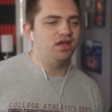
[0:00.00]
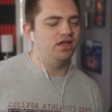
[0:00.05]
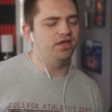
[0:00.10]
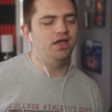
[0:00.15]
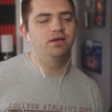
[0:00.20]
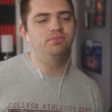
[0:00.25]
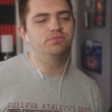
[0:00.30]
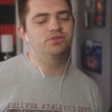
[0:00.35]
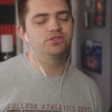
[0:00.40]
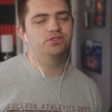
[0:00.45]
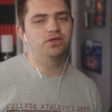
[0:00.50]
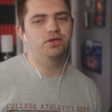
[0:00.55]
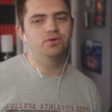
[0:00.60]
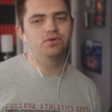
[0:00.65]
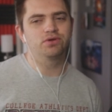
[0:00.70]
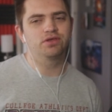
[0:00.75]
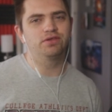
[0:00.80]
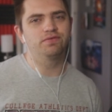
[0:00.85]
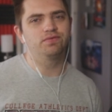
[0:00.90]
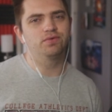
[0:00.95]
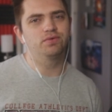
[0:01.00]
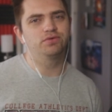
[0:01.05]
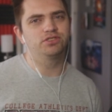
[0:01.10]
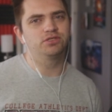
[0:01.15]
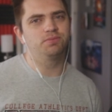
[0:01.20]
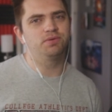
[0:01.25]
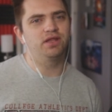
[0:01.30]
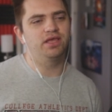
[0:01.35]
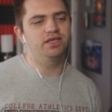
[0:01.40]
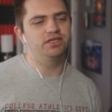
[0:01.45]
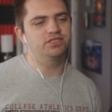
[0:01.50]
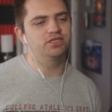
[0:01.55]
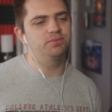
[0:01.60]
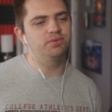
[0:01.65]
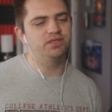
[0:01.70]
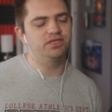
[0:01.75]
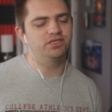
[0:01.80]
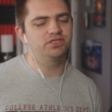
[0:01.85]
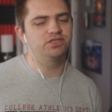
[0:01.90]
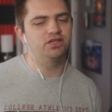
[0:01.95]
I'm so looking forward to playing some
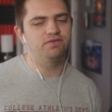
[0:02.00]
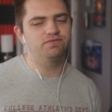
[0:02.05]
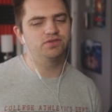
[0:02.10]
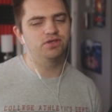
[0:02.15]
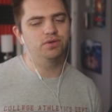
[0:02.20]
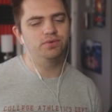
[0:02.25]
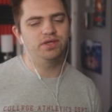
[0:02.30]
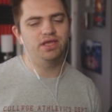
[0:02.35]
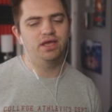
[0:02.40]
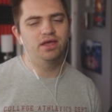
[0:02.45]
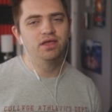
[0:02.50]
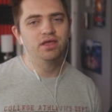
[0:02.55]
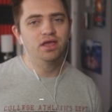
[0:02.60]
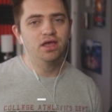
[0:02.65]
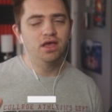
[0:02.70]
of this stuff. So, yeah.